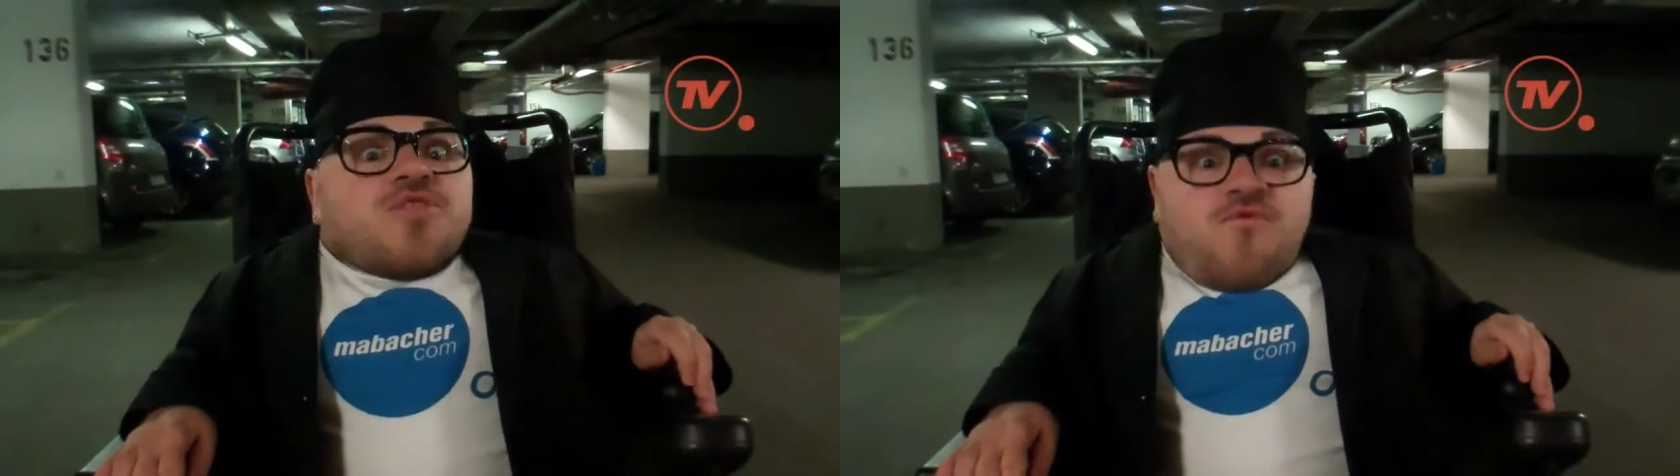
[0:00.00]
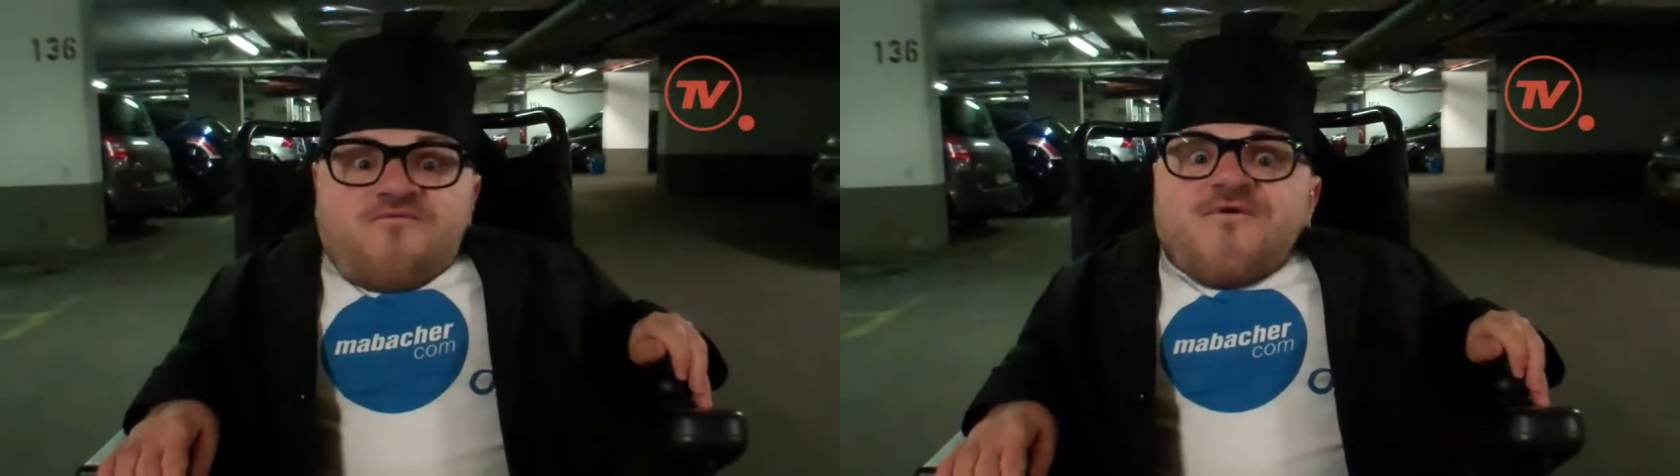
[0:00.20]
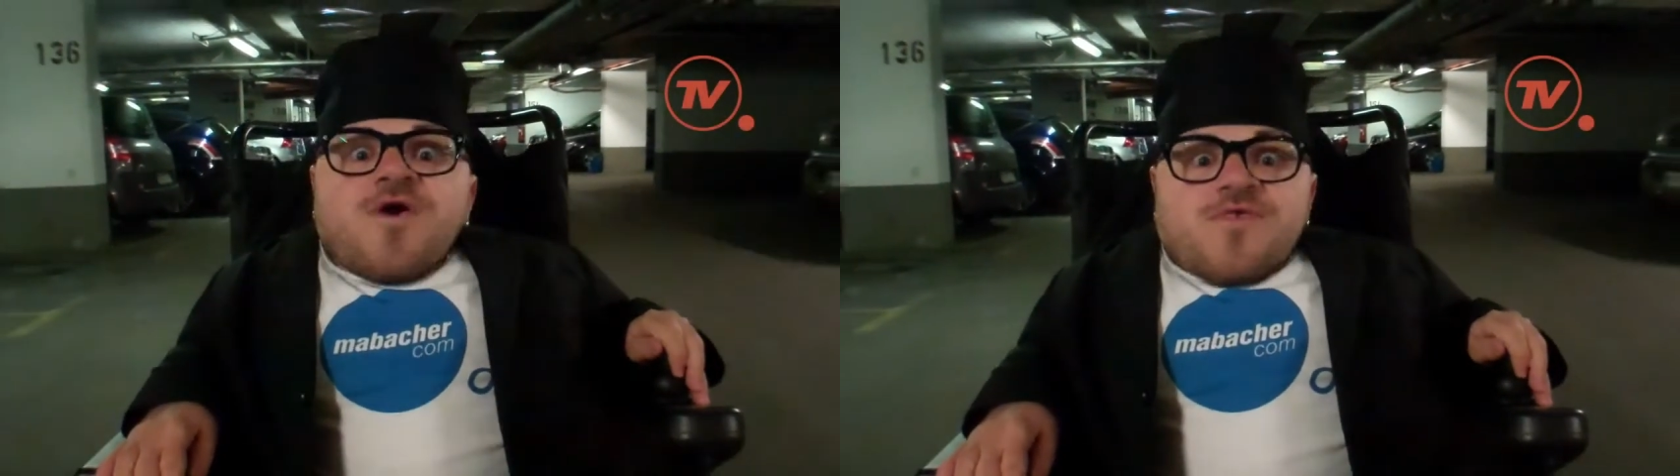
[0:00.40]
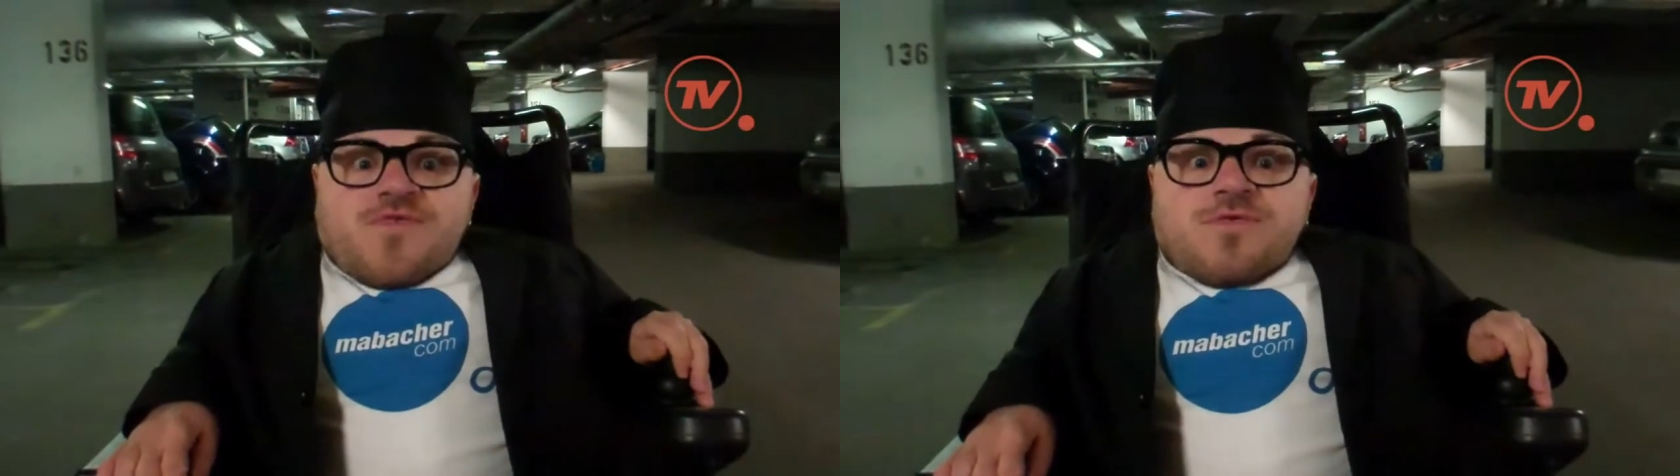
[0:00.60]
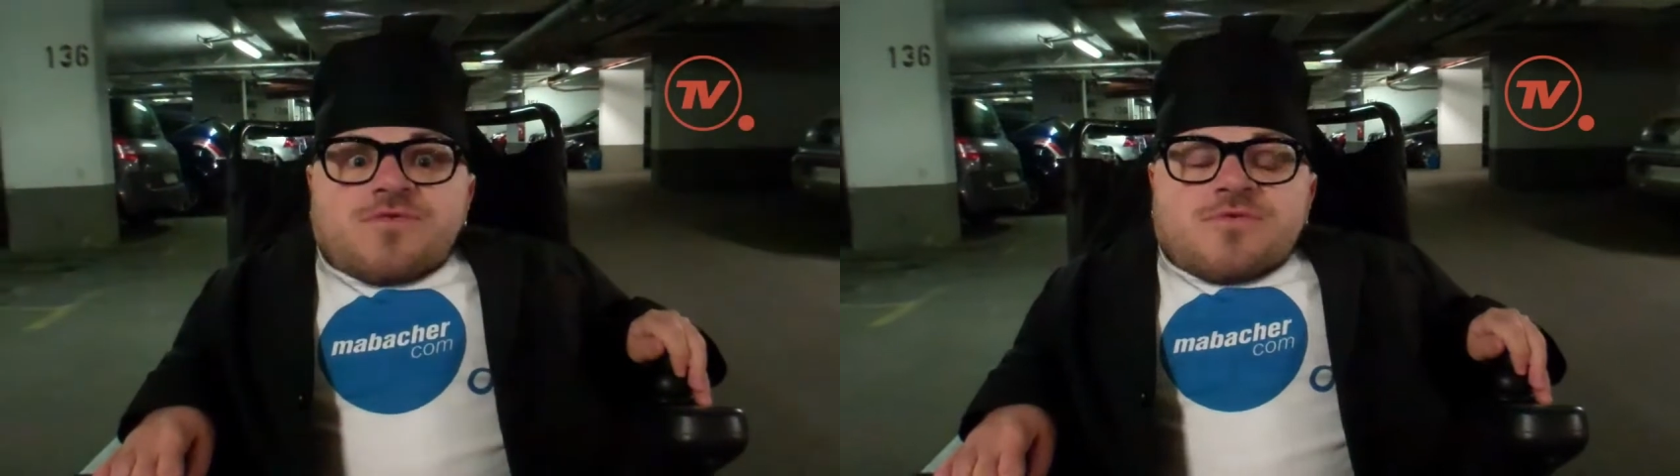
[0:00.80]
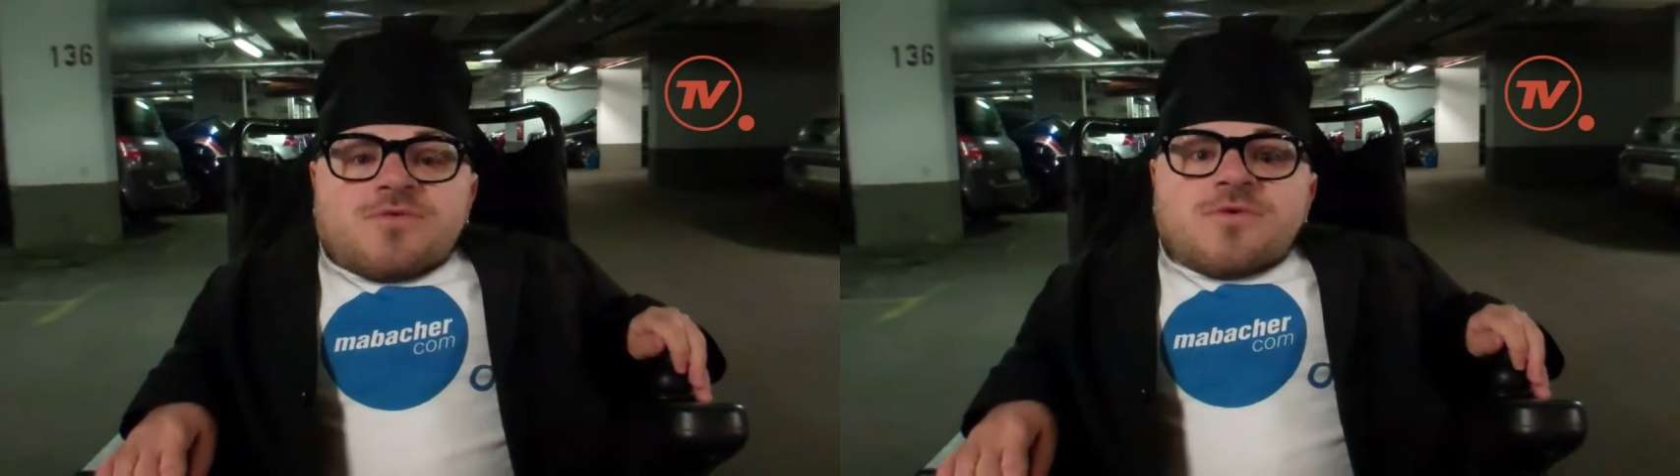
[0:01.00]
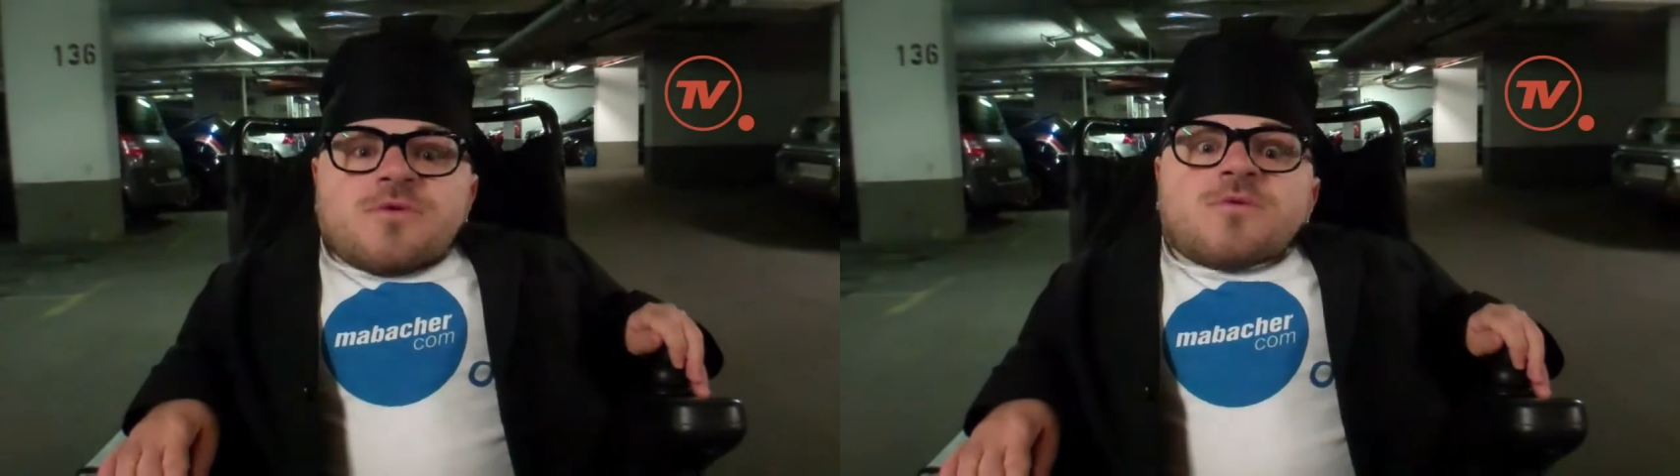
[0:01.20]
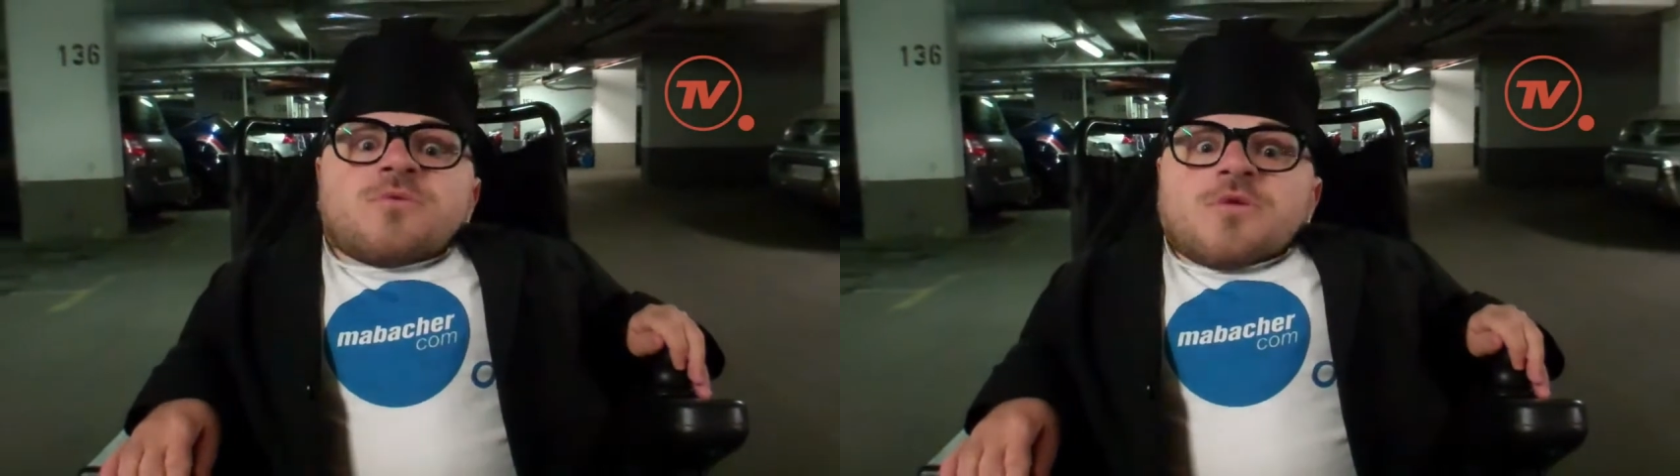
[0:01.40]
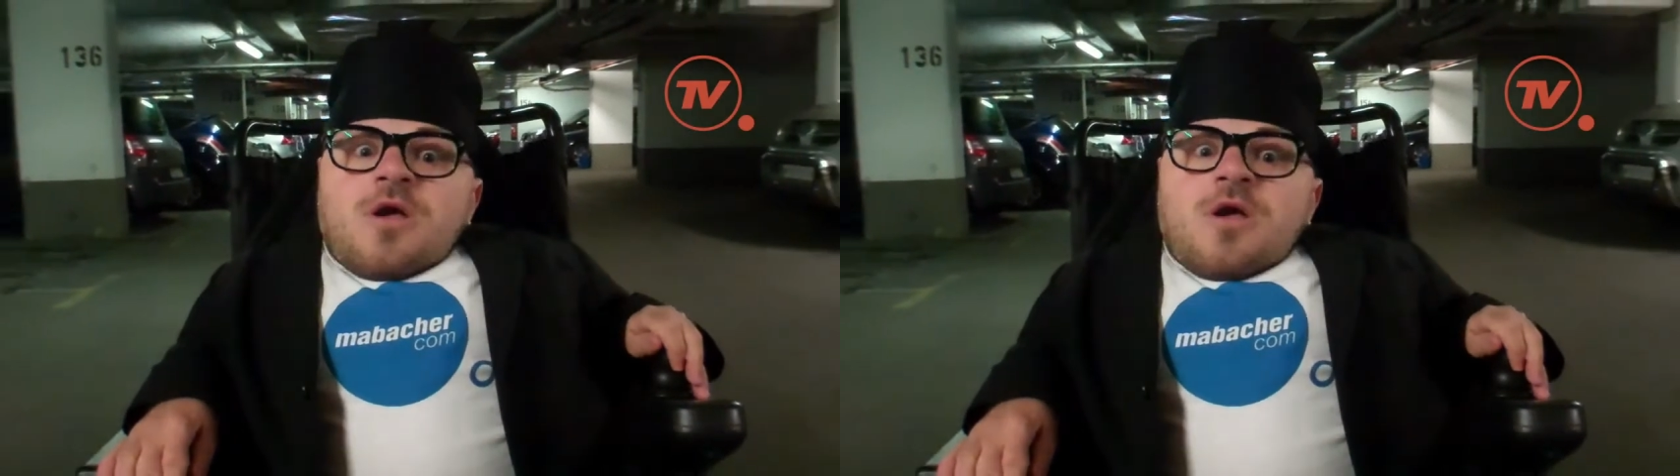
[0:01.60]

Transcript: too fast.